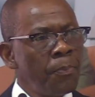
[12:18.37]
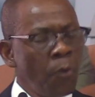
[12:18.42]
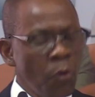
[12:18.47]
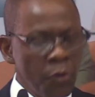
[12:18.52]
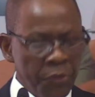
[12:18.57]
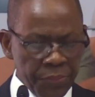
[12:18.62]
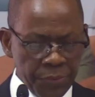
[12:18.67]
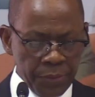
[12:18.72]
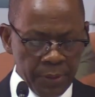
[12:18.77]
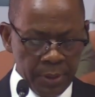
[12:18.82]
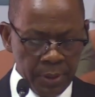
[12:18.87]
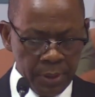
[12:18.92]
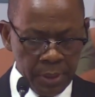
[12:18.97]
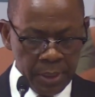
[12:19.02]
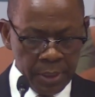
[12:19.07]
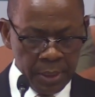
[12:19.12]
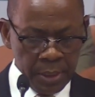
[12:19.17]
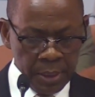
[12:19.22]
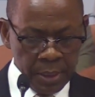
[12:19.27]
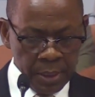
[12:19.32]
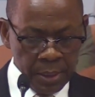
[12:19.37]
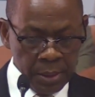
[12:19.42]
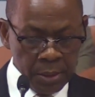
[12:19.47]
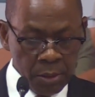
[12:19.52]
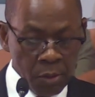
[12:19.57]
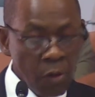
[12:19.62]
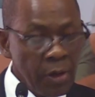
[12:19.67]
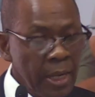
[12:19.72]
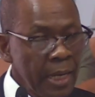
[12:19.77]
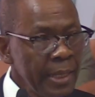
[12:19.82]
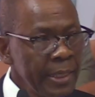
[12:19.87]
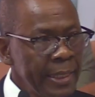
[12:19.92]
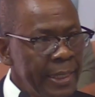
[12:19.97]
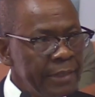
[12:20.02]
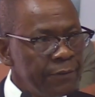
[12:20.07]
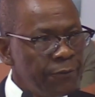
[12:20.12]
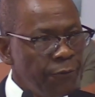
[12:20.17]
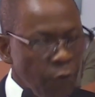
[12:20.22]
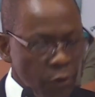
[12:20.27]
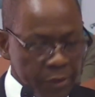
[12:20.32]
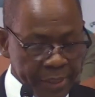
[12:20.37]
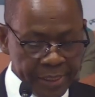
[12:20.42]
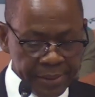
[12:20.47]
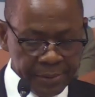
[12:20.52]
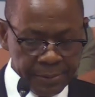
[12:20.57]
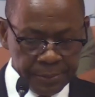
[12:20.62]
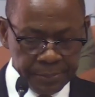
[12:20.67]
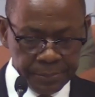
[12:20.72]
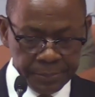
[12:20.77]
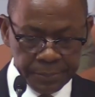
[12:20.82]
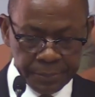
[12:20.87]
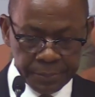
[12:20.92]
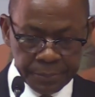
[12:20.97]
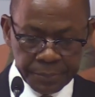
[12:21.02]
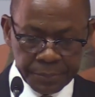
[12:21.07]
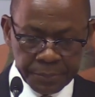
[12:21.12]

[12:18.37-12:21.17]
both local and foreign,